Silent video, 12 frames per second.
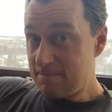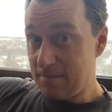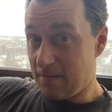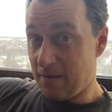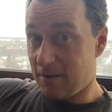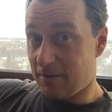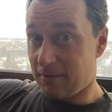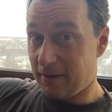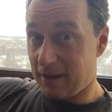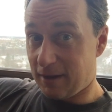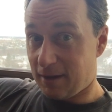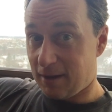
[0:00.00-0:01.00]
You're not
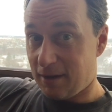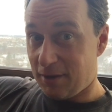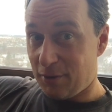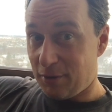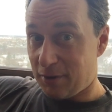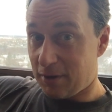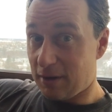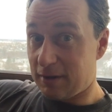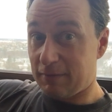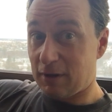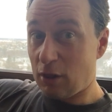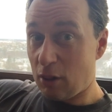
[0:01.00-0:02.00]
okay. You're not
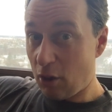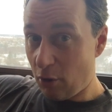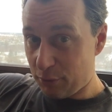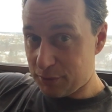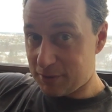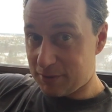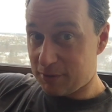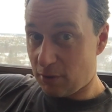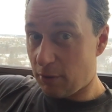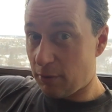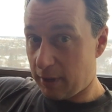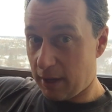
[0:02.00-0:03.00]
even close to
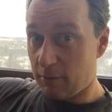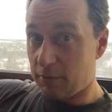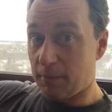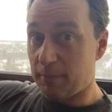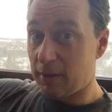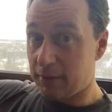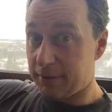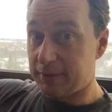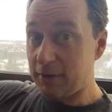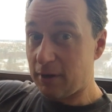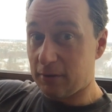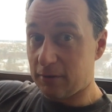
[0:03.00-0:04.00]
okay with
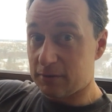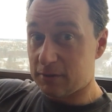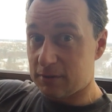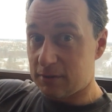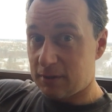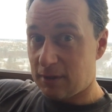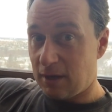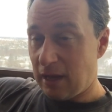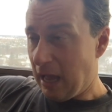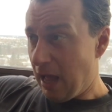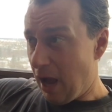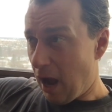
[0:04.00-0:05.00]
$1,000,000.
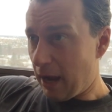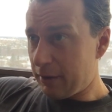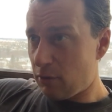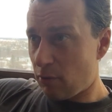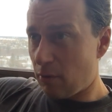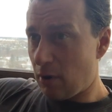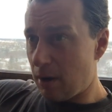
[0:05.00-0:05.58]
I grew